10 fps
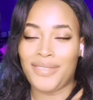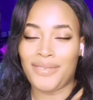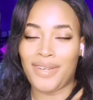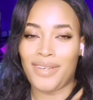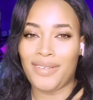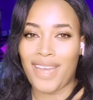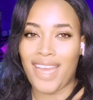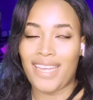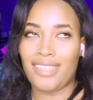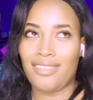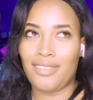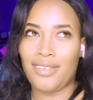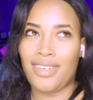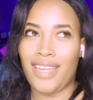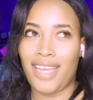Wow. And it's
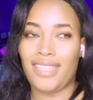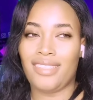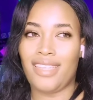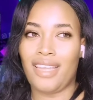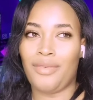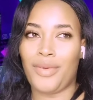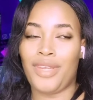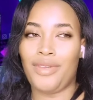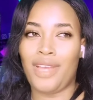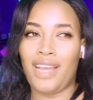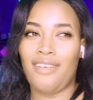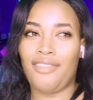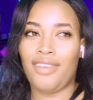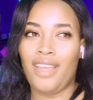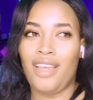so nice that when you have